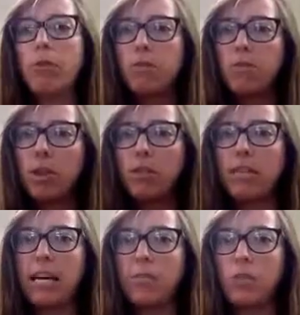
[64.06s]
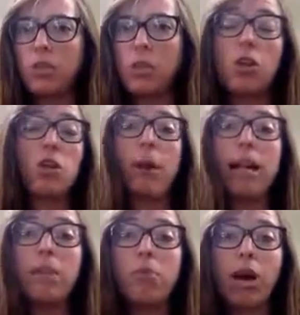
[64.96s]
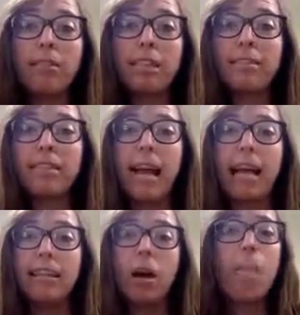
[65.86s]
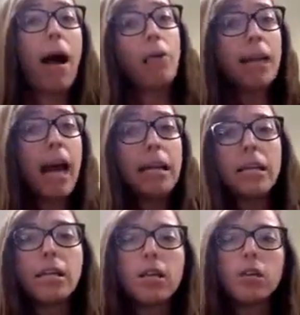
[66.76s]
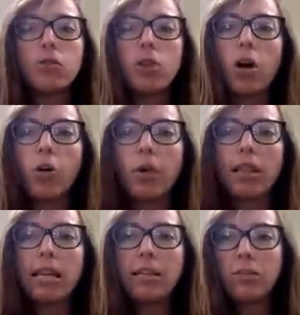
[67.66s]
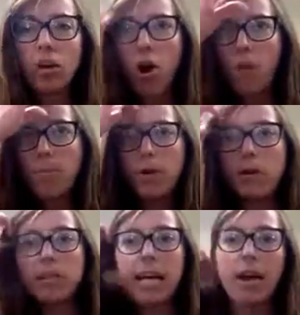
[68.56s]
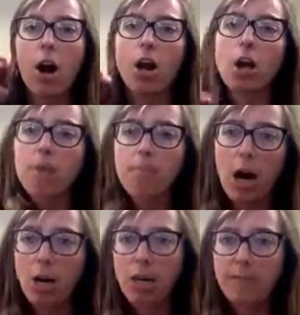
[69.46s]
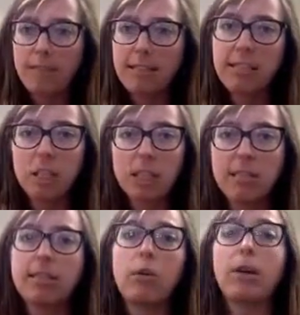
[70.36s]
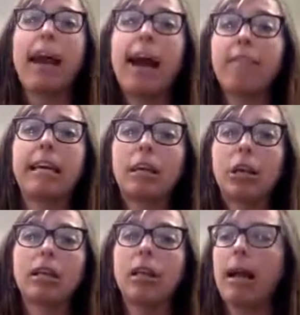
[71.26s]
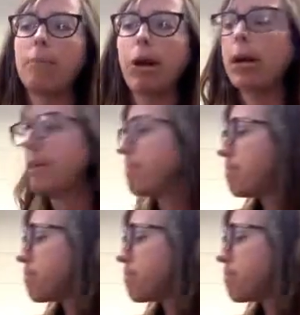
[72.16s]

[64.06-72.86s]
were books that were still in the writing process and hadn't come out yet. So these are all books that are part of a series that we have here in the library.